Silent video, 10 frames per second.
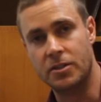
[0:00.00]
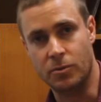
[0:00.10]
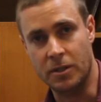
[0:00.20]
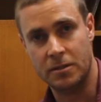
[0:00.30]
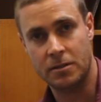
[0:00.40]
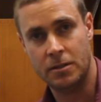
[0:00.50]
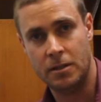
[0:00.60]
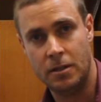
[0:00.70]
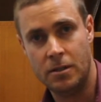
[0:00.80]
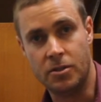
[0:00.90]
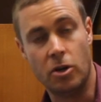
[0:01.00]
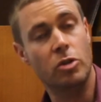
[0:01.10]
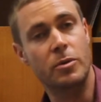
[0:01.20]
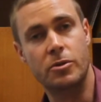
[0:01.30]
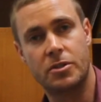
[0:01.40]
into it. So I
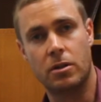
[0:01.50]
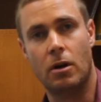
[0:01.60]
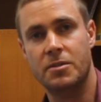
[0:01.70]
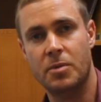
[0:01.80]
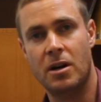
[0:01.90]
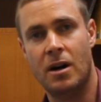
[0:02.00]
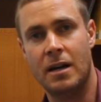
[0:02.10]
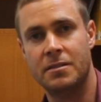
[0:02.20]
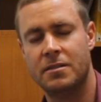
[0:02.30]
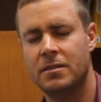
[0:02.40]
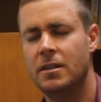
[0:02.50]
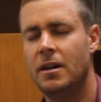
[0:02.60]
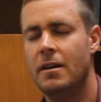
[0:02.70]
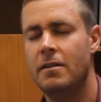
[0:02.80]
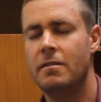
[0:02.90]
normally just close my eyes,
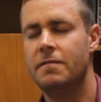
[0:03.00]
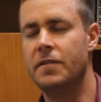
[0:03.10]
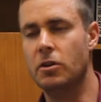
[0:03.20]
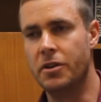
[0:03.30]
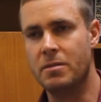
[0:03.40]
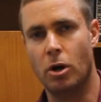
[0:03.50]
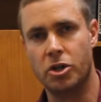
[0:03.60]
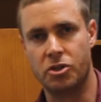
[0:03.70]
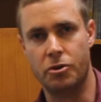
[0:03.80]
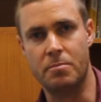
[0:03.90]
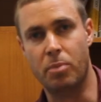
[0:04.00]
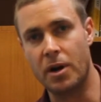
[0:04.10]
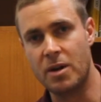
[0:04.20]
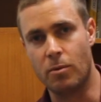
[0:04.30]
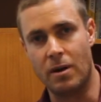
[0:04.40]
feel the emotion on your
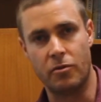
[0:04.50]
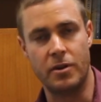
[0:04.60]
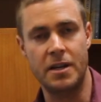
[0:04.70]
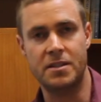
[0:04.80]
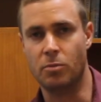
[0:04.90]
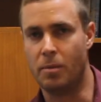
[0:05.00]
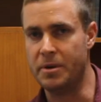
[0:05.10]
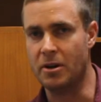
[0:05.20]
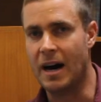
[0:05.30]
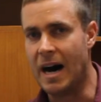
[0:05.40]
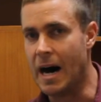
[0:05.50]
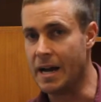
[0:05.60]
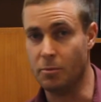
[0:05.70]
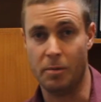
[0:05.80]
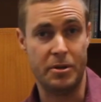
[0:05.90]
body, wherever it is. It might be your
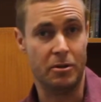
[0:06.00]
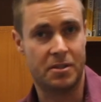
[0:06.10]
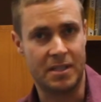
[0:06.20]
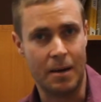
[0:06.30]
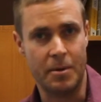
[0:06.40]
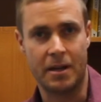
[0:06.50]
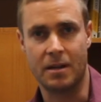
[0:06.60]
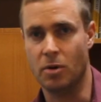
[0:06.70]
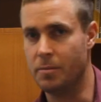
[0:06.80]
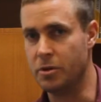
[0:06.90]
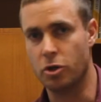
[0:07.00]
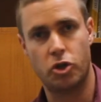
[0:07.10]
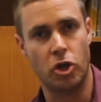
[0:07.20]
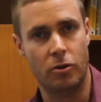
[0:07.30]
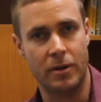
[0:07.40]
heart, it might be your stomach, it might be your
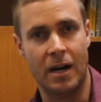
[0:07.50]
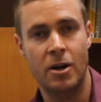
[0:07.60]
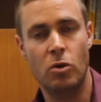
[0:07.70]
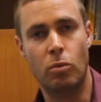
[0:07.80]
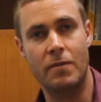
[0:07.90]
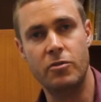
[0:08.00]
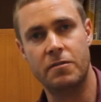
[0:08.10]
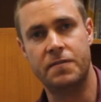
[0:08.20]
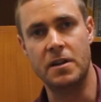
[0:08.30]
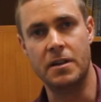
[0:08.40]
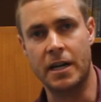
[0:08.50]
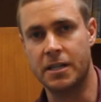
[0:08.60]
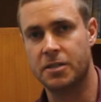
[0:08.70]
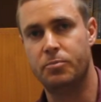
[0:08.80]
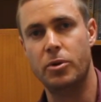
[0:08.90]
shoulder. Wherever you're feeling it,
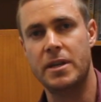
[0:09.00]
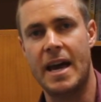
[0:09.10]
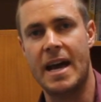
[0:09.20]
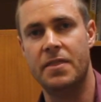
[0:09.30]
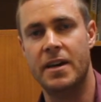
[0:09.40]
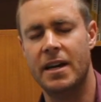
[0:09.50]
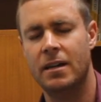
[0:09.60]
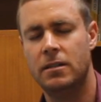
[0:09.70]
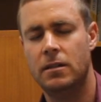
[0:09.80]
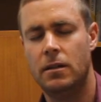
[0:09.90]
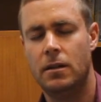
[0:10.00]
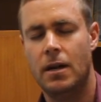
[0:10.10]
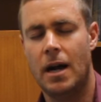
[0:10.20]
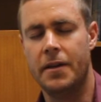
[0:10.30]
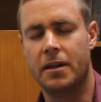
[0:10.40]
just put your hand there
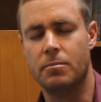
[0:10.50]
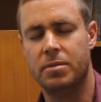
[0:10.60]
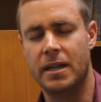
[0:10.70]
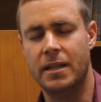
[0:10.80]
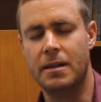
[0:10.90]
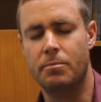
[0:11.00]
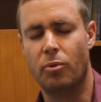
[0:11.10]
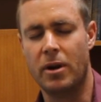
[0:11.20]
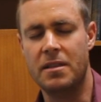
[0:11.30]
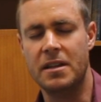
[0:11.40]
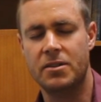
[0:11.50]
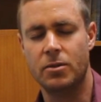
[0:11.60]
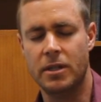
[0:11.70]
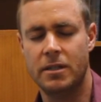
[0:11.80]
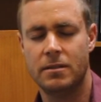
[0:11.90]
and then completely breathe
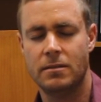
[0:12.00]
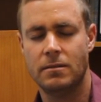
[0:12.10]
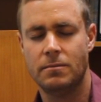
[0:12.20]
into it.